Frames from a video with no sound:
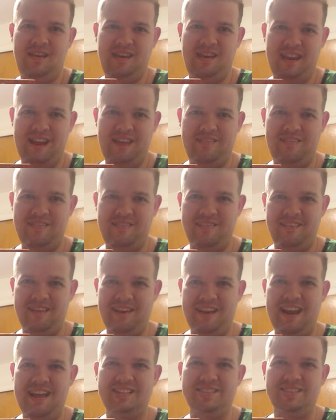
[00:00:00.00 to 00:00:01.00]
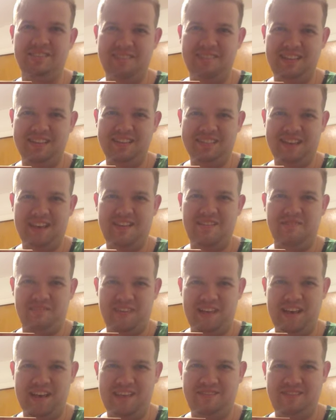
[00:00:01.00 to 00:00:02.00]
and I and I do think it's kind of
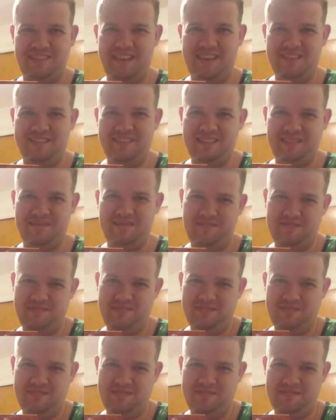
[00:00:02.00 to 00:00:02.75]
fun that the